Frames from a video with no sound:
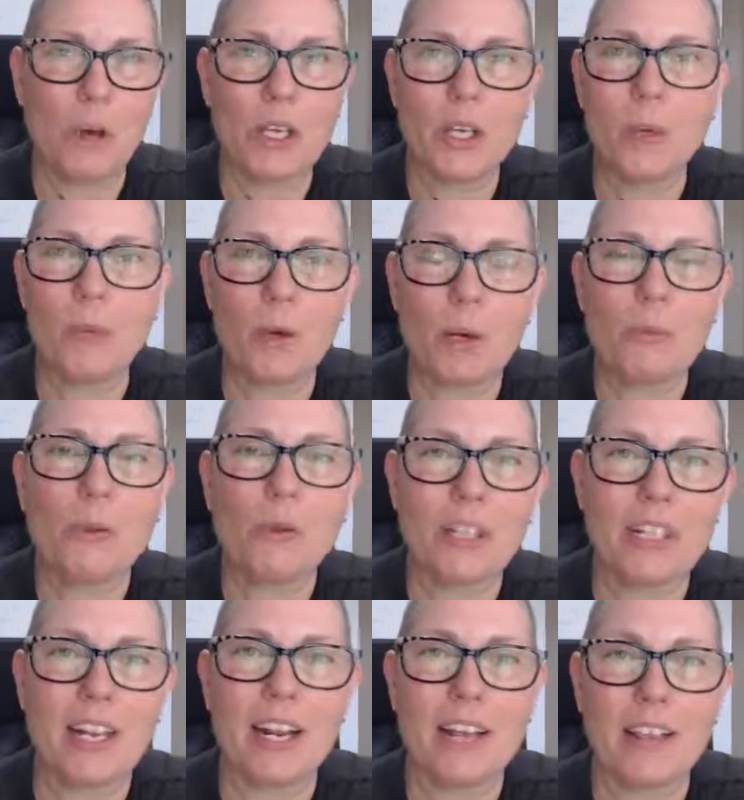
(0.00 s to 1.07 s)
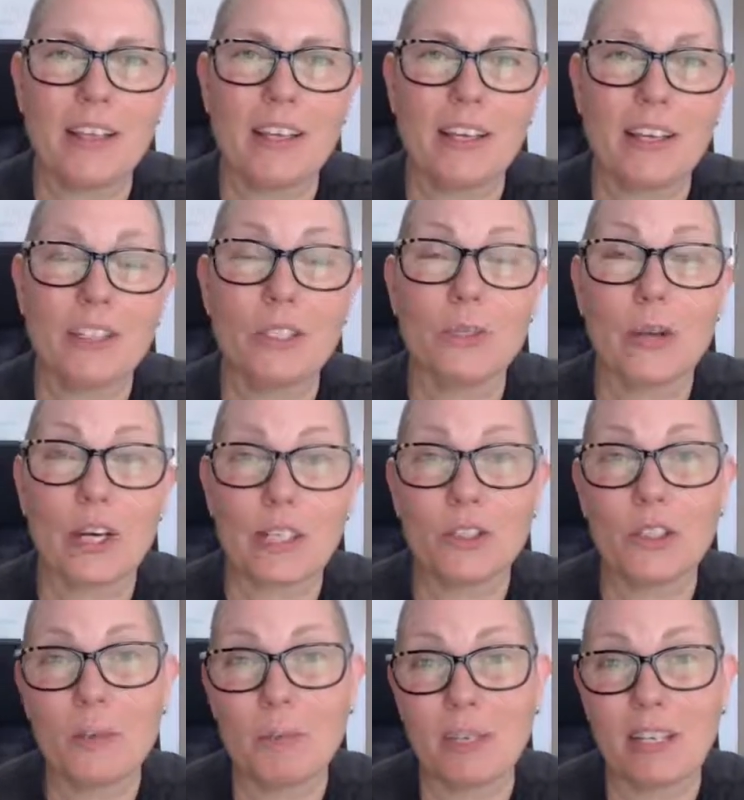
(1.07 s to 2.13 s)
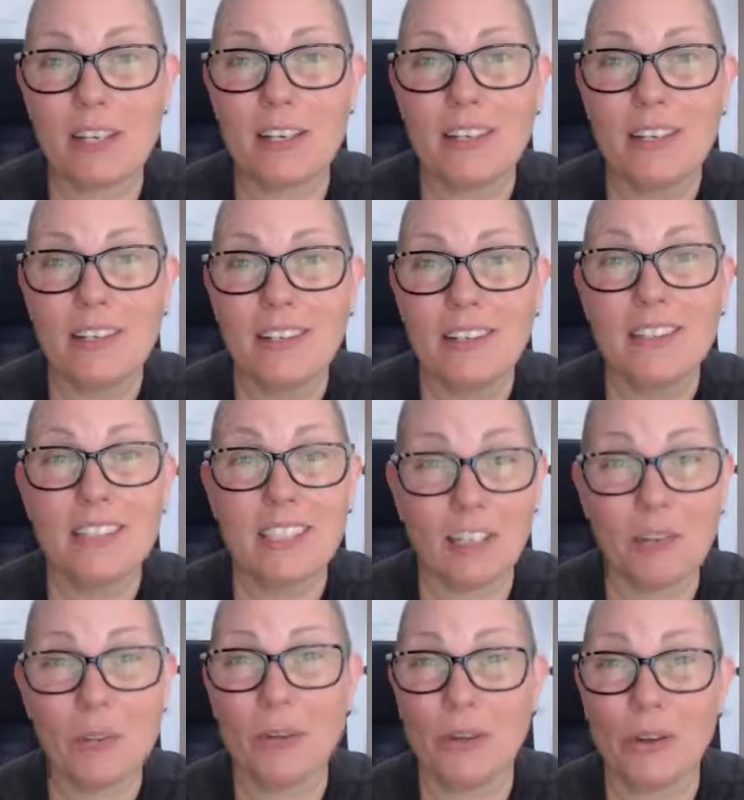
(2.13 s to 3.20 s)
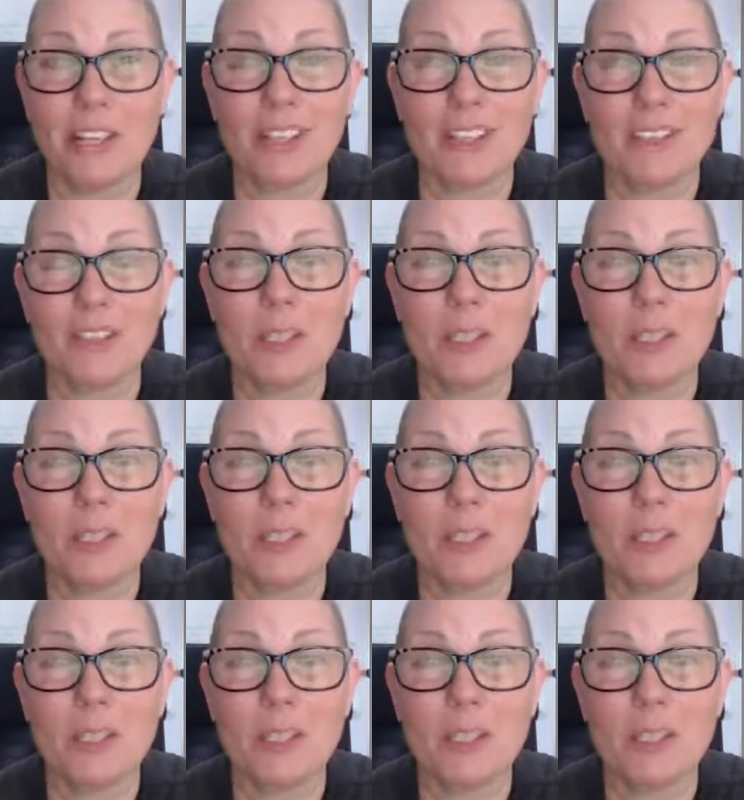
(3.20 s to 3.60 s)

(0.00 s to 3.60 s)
what you want more than anything is to actually be self-employed.